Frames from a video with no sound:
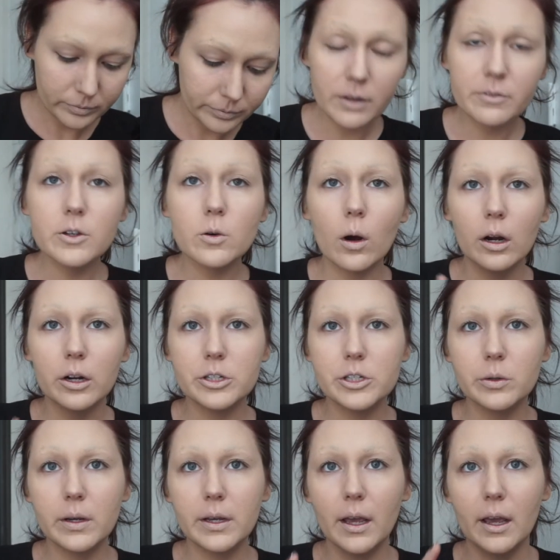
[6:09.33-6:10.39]
If you are
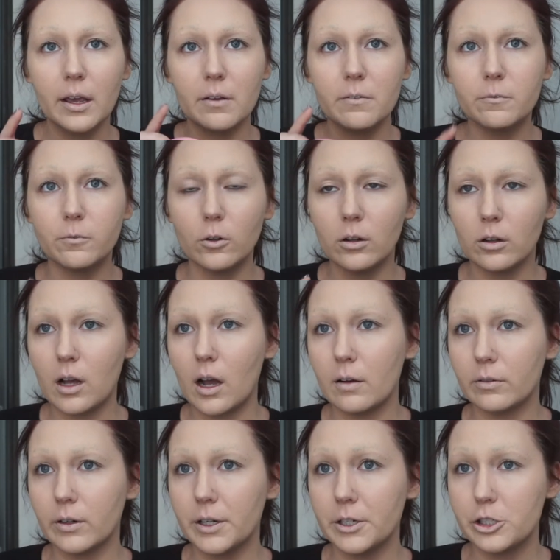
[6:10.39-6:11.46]
doing a full
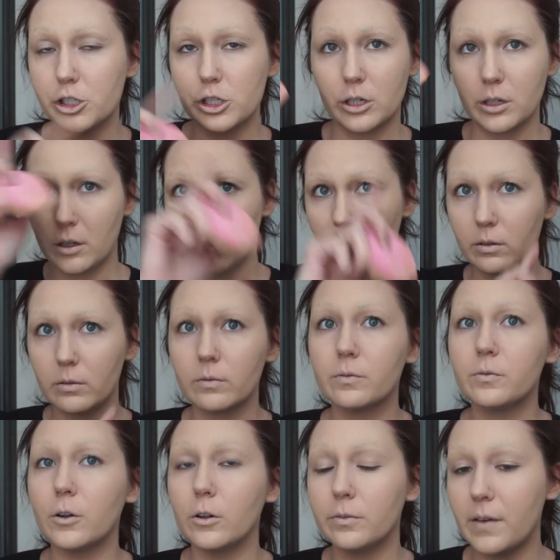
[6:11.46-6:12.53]
coverage,
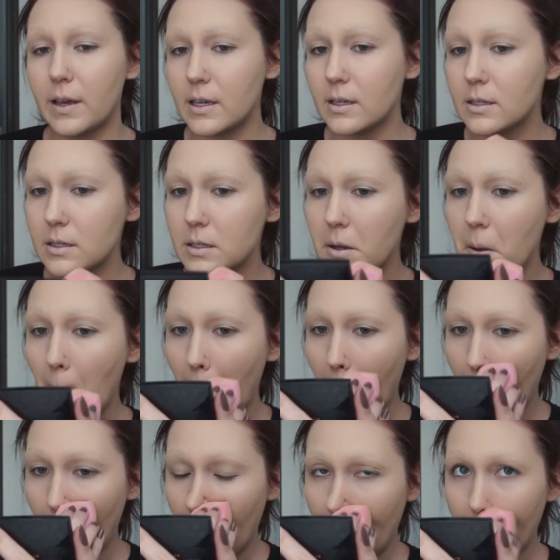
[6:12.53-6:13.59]
full face,
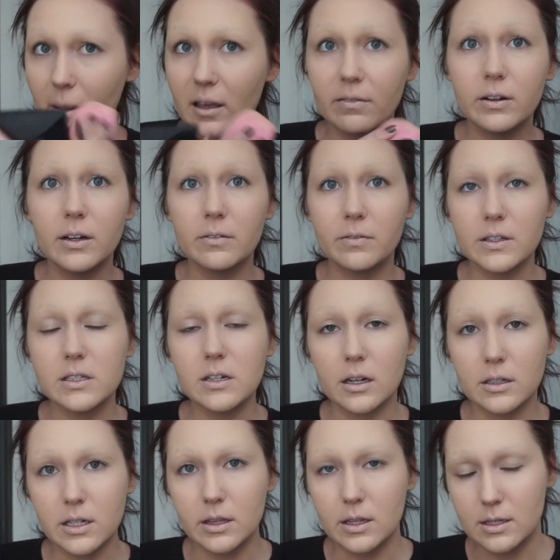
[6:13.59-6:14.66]
even if it's not
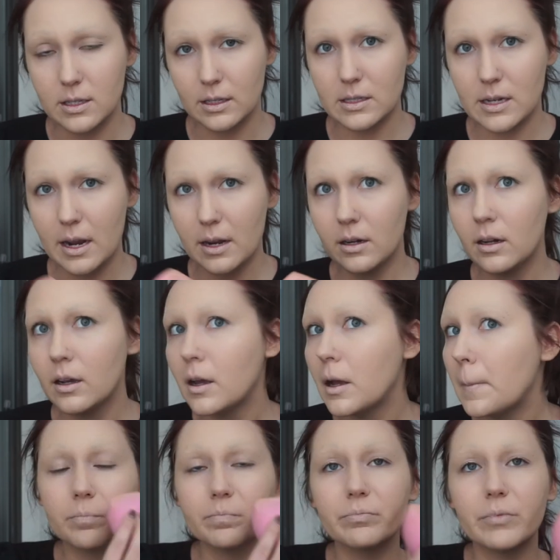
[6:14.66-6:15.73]
to this extent,
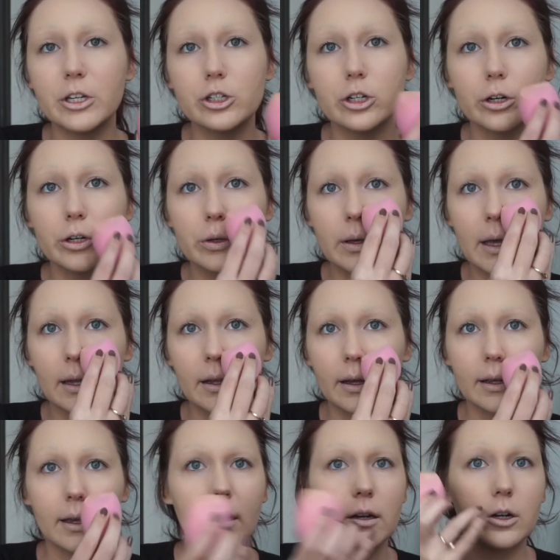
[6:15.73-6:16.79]
make sure you get
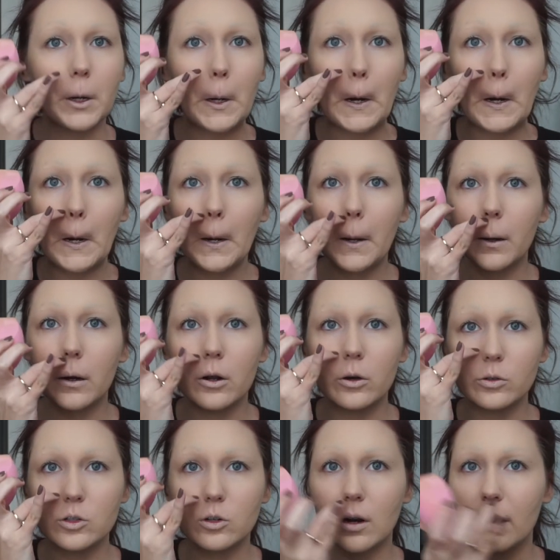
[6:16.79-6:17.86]
like in your
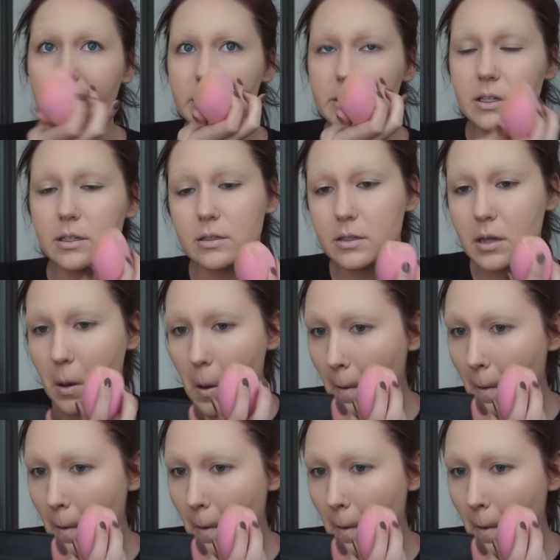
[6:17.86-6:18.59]
nose crevices.